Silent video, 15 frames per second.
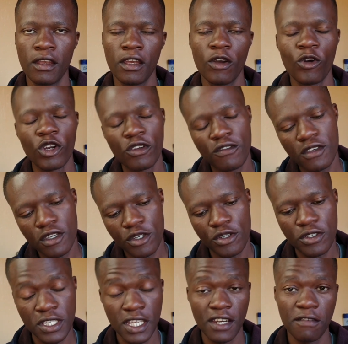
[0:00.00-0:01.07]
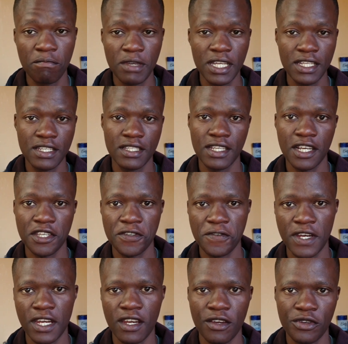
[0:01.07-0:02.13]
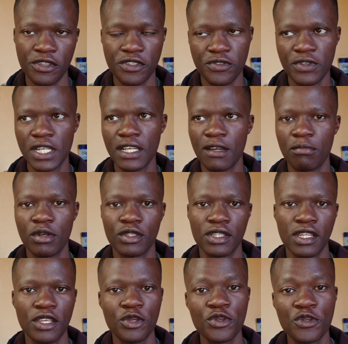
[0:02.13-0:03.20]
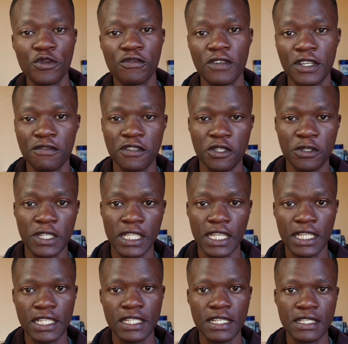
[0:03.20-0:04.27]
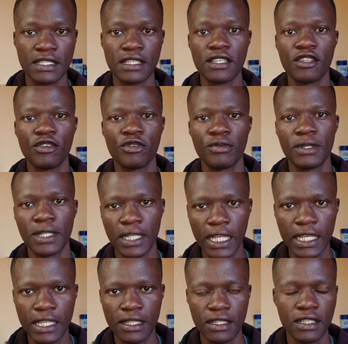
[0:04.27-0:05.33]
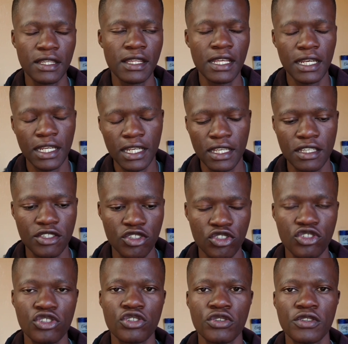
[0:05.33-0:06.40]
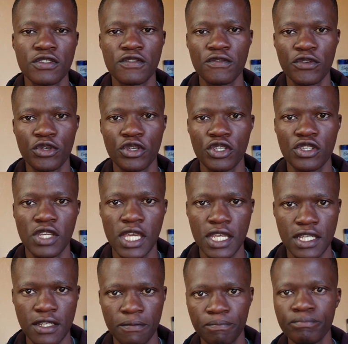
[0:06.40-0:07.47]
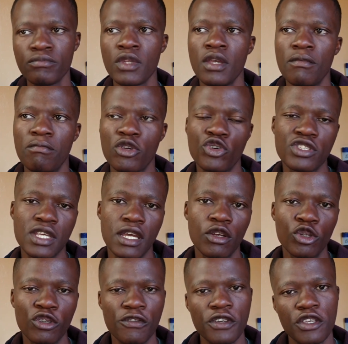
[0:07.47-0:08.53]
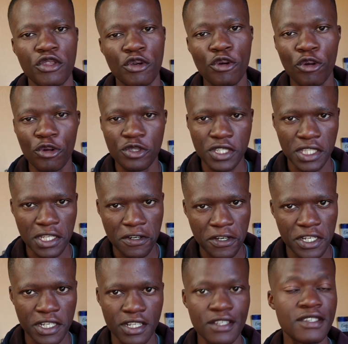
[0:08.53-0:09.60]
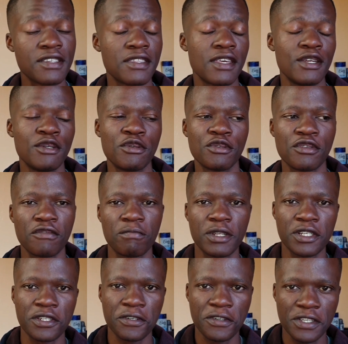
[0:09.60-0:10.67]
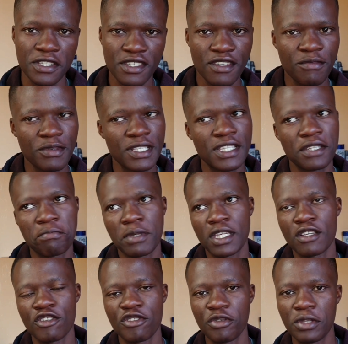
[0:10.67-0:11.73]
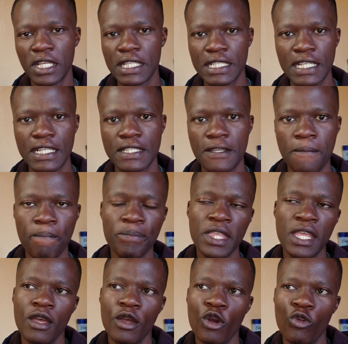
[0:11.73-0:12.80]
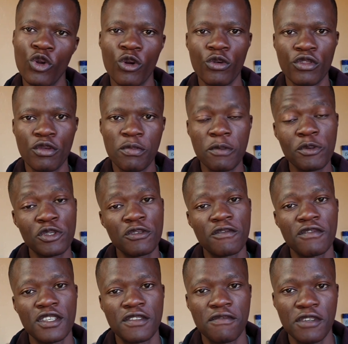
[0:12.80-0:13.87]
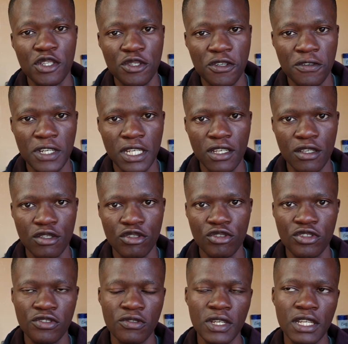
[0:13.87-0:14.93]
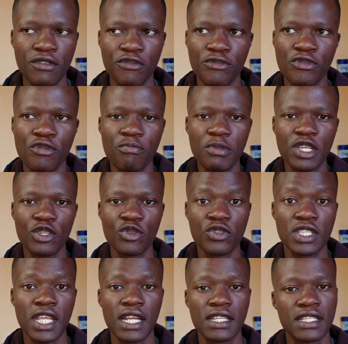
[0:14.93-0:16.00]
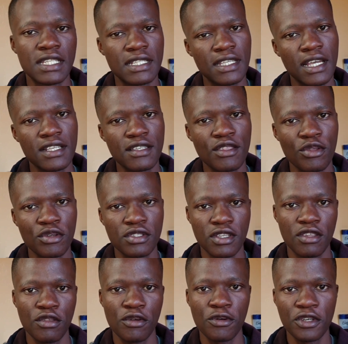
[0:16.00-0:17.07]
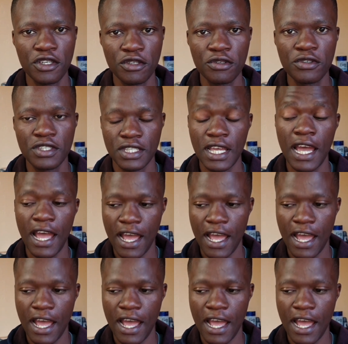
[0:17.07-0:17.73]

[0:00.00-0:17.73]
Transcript: Now, one of the issues that are being discussed right now is really about the use of artificial intelligence in the learning institutions for your education, because there are a lot of ethical considerations, the issues of plagiarism. Is it making students lazy? Well, the purpose of this video really is not really for me to start discussing those ethical issues,